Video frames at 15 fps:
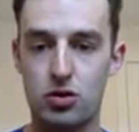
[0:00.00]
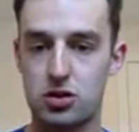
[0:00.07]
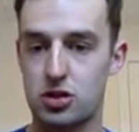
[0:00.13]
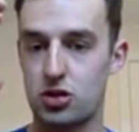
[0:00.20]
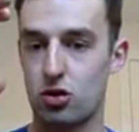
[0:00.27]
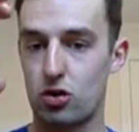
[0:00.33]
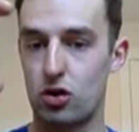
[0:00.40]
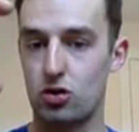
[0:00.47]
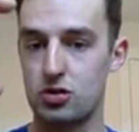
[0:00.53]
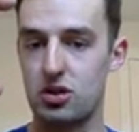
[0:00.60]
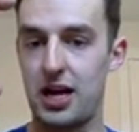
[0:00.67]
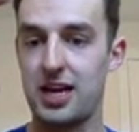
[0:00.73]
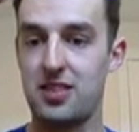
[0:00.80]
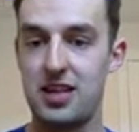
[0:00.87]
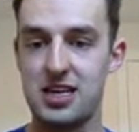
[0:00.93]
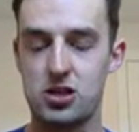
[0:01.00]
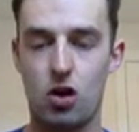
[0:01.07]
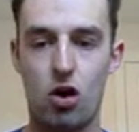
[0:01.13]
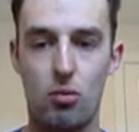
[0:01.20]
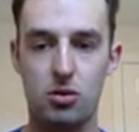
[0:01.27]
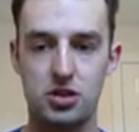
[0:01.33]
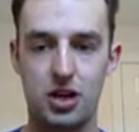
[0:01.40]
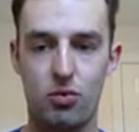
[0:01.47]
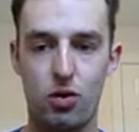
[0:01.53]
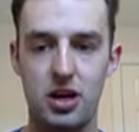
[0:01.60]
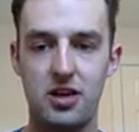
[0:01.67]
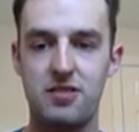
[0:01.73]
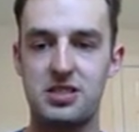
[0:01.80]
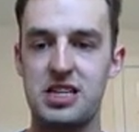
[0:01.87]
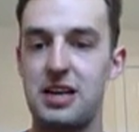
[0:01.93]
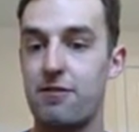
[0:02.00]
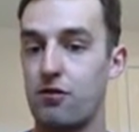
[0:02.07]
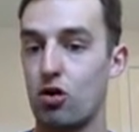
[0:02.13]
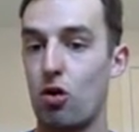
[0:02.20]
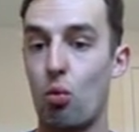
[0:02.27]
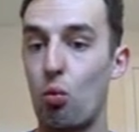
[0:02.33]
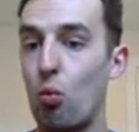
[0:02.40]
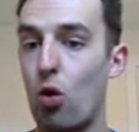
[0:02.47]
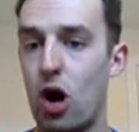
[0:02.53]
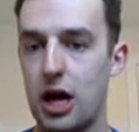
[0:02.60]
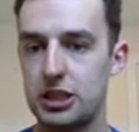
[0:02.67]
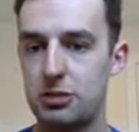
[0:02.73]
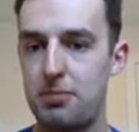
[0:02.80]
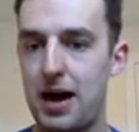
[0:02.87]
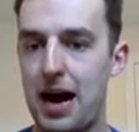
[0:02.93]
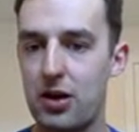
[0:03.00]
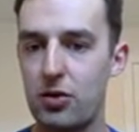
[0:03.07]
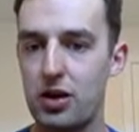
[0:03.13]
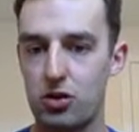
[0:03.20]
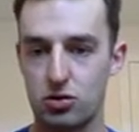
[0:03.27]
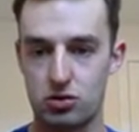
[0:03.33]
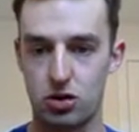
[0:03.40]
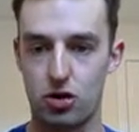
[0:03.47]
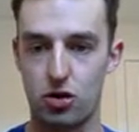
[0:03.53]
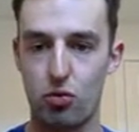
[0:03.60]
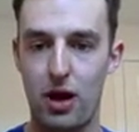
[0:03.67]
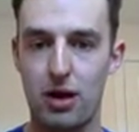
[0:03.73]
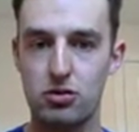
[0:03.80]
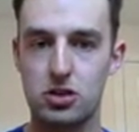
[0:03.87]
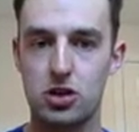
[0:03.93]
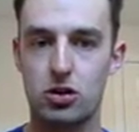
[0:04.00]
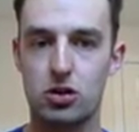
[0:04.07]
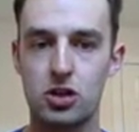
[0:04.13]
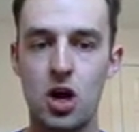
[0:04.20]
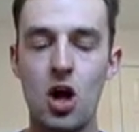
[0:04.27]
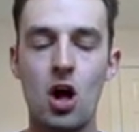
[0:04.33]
circles like this, almost like what you've seen for a watch battery, those little round circles.